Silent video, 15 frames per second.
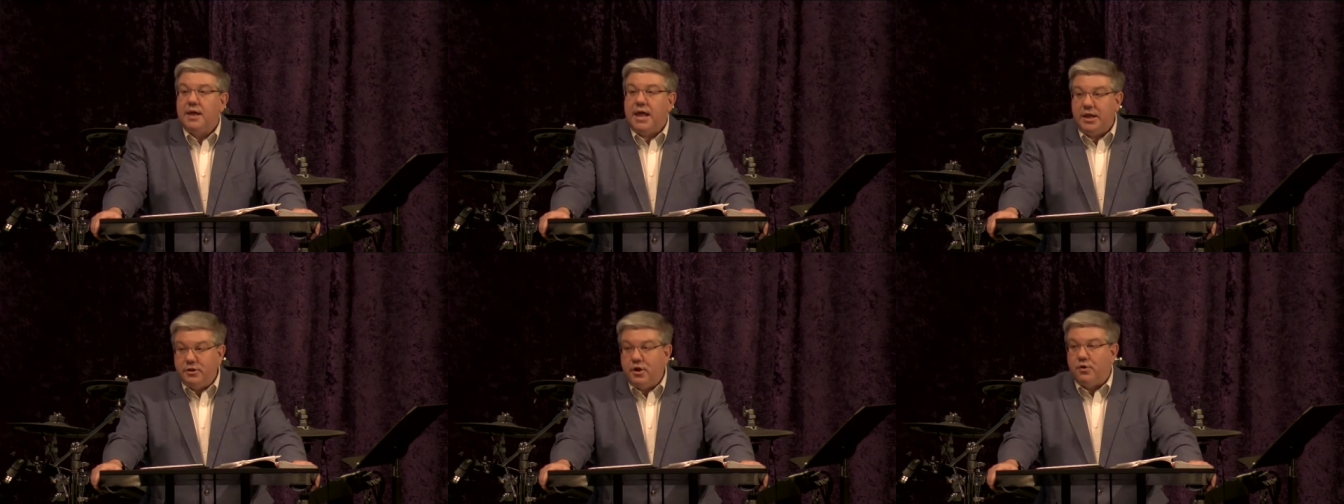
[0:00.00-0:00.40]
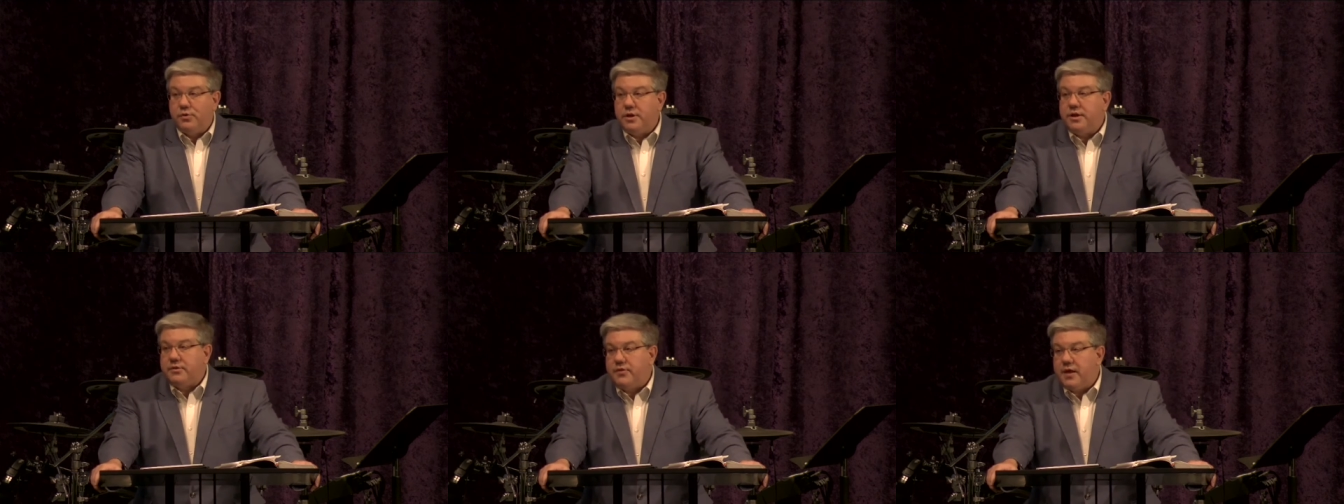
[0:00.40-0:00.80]
He
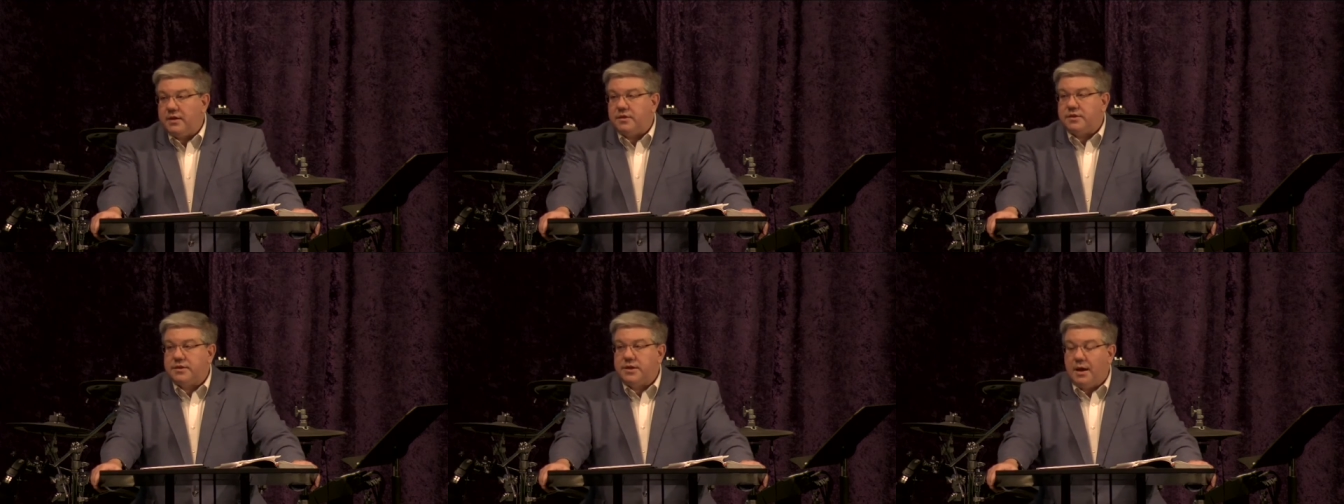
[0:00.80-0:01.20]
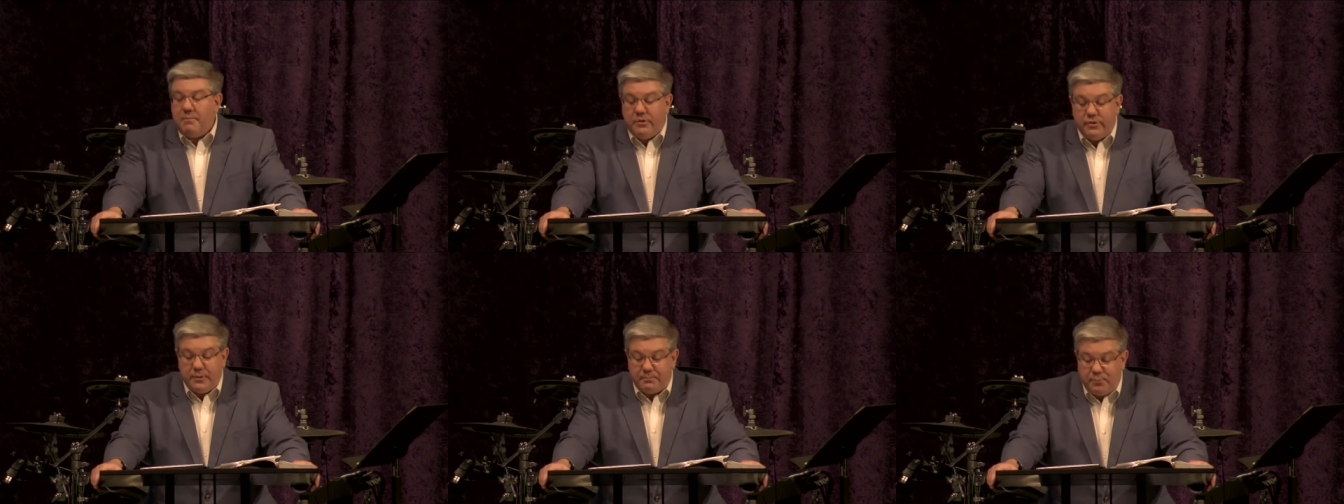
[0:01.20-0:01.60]
noted that
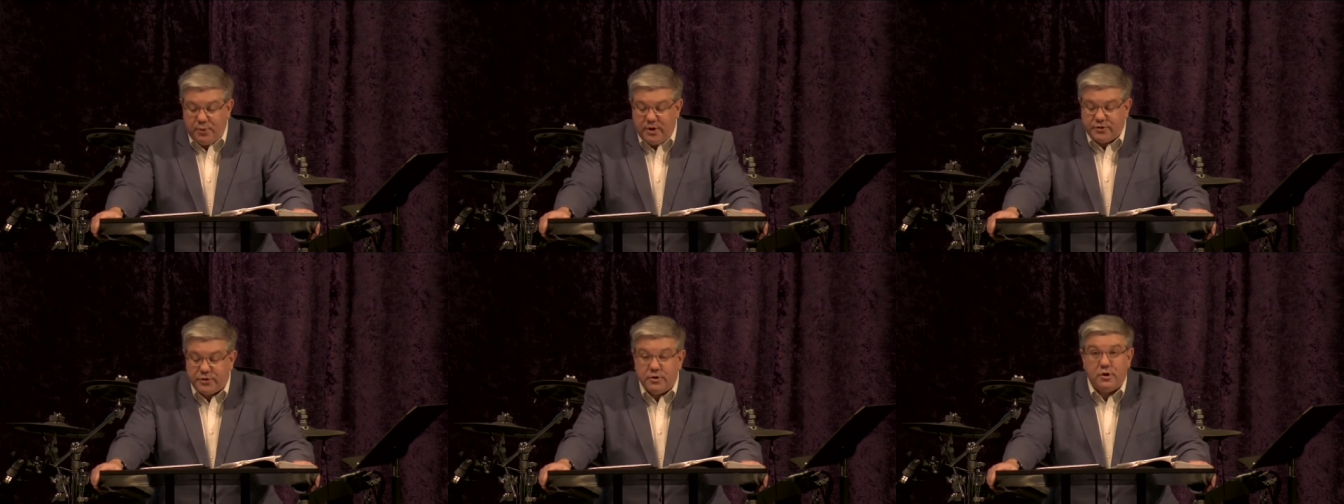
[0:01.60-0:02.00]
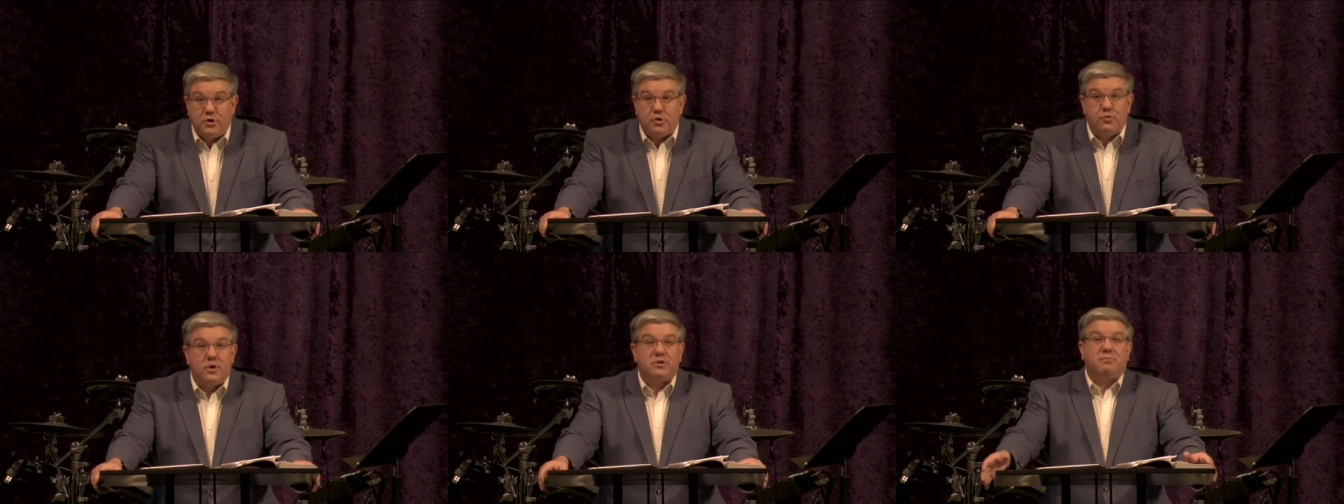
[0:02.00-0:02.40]
some of the
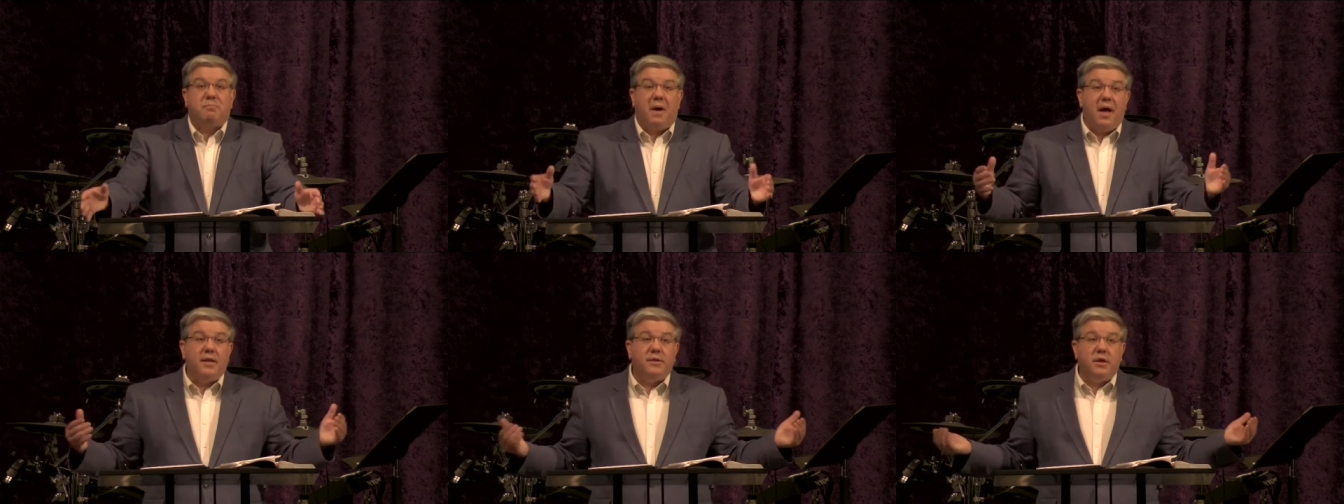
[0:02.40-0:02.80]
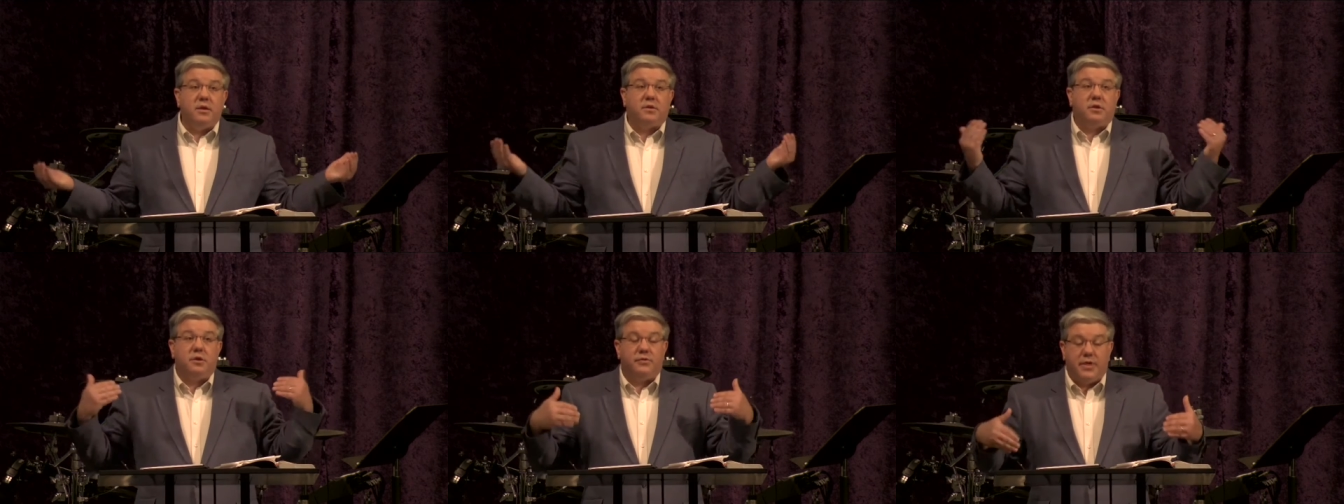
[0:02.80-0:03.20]
prisoners
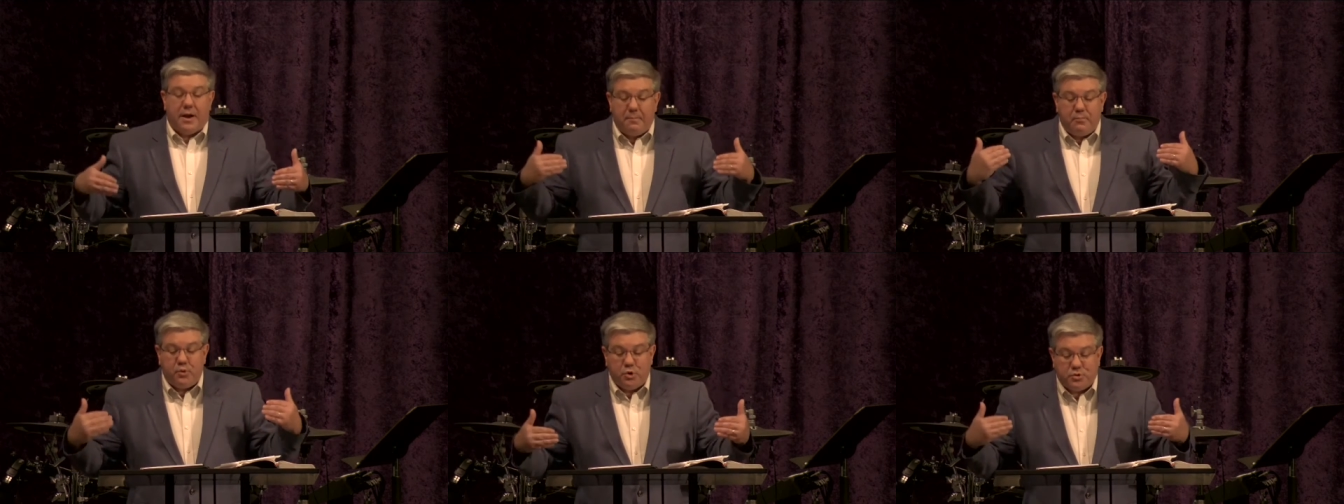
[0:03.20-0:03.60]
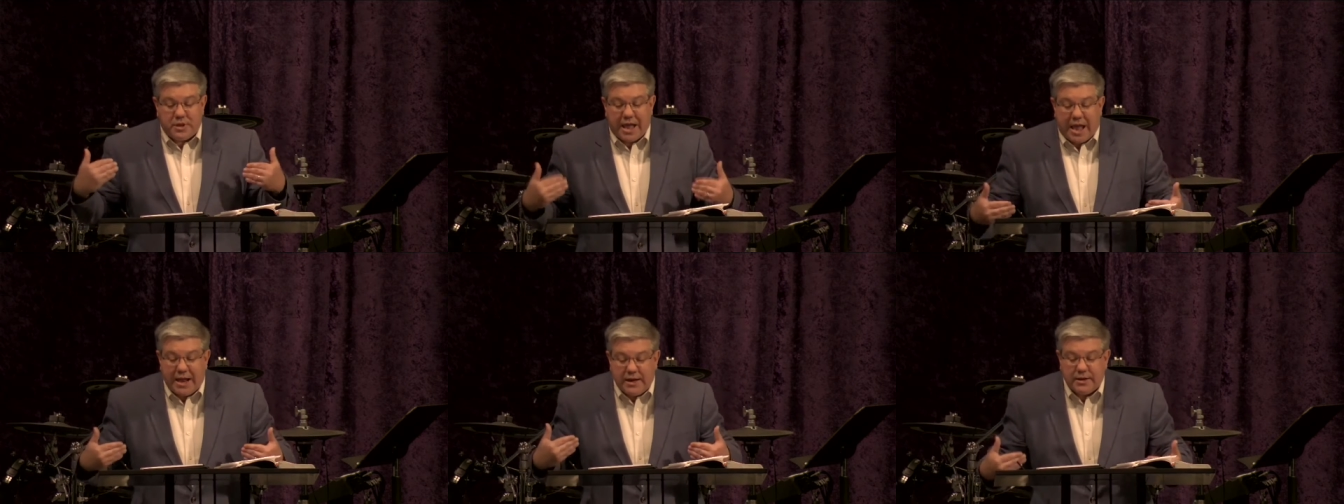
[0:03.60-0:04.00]
responded to their
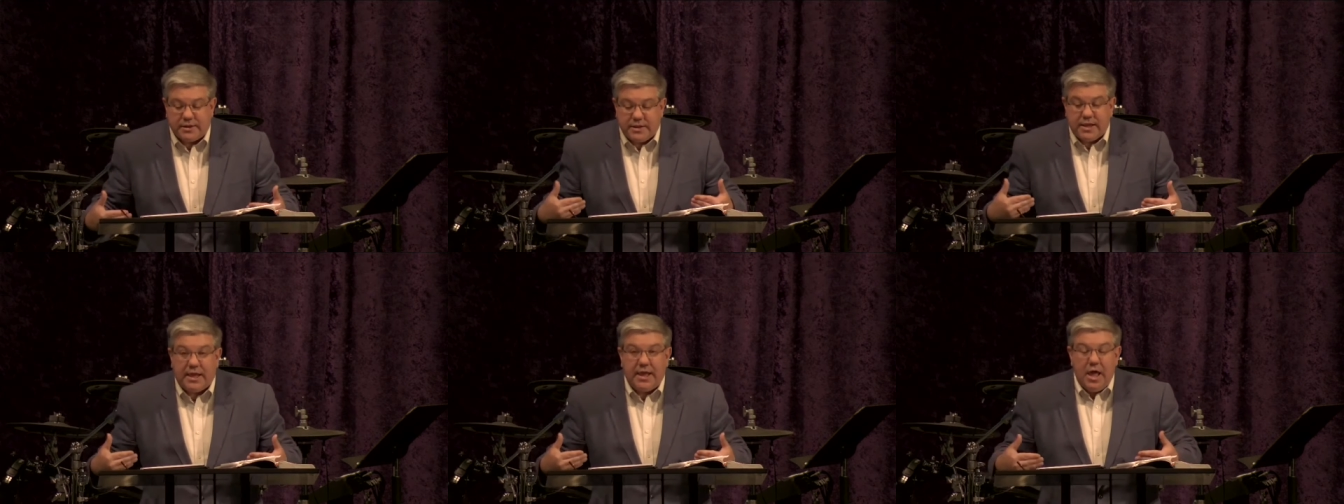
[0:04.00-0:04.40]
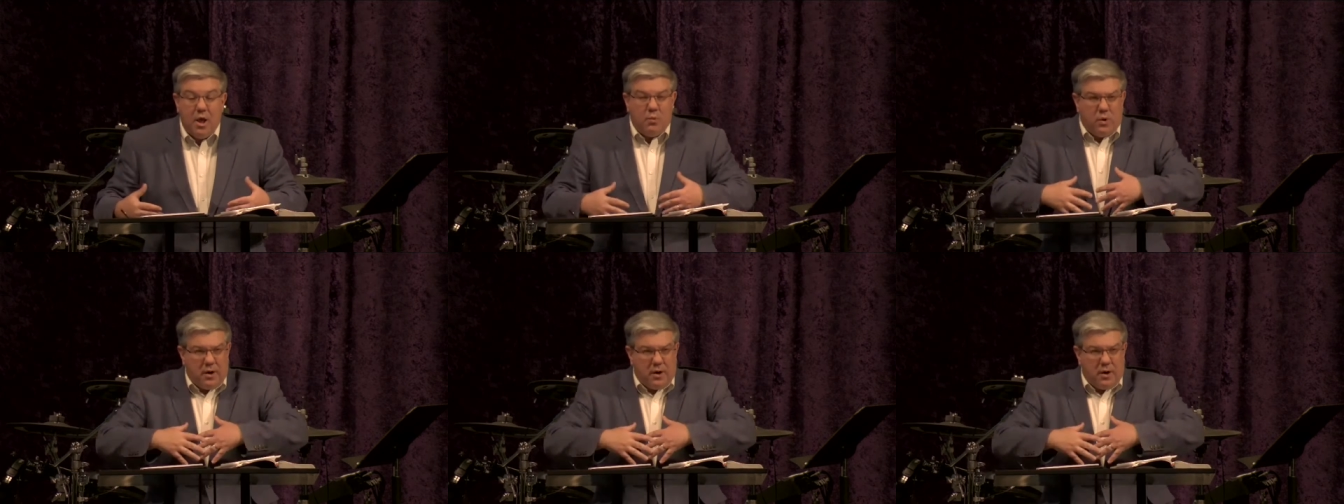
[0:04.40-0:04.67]
brutality